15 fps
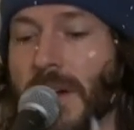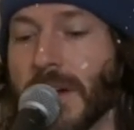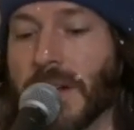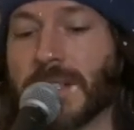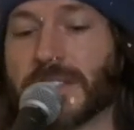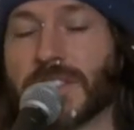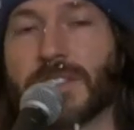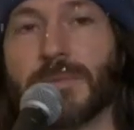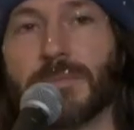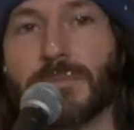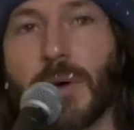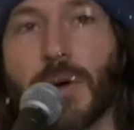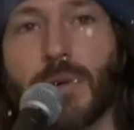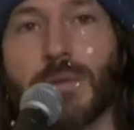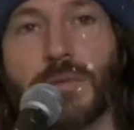It's the
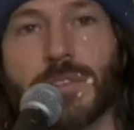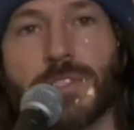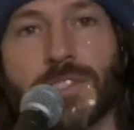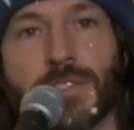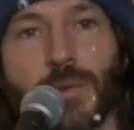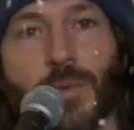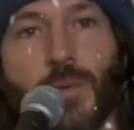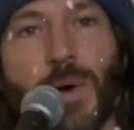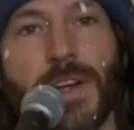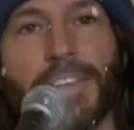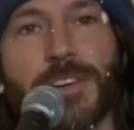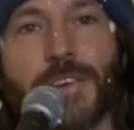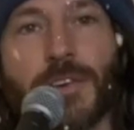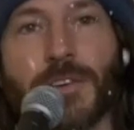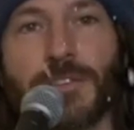most
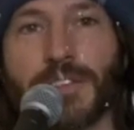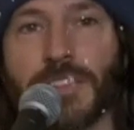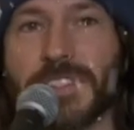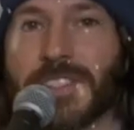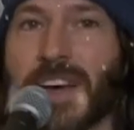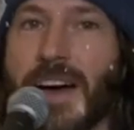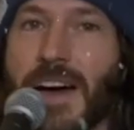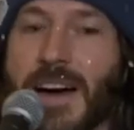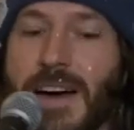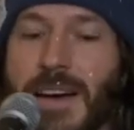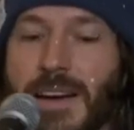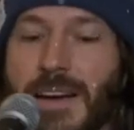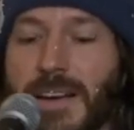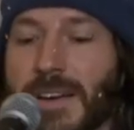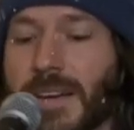wonderful
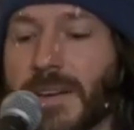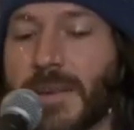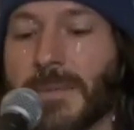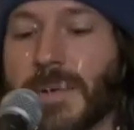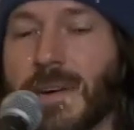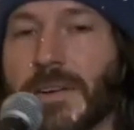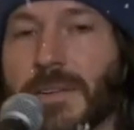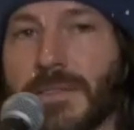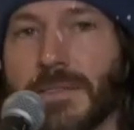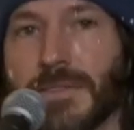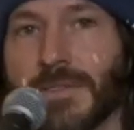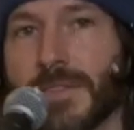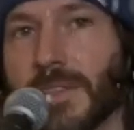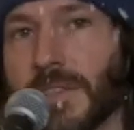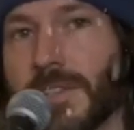time
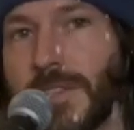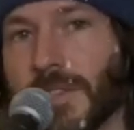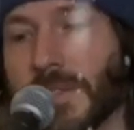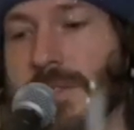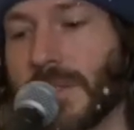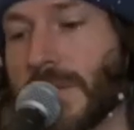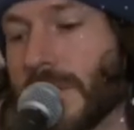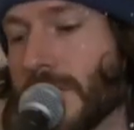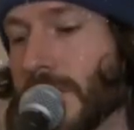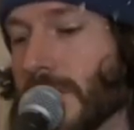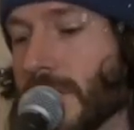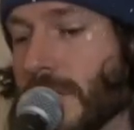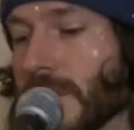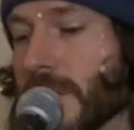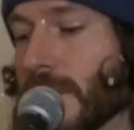of the
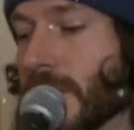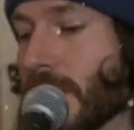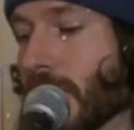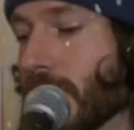year.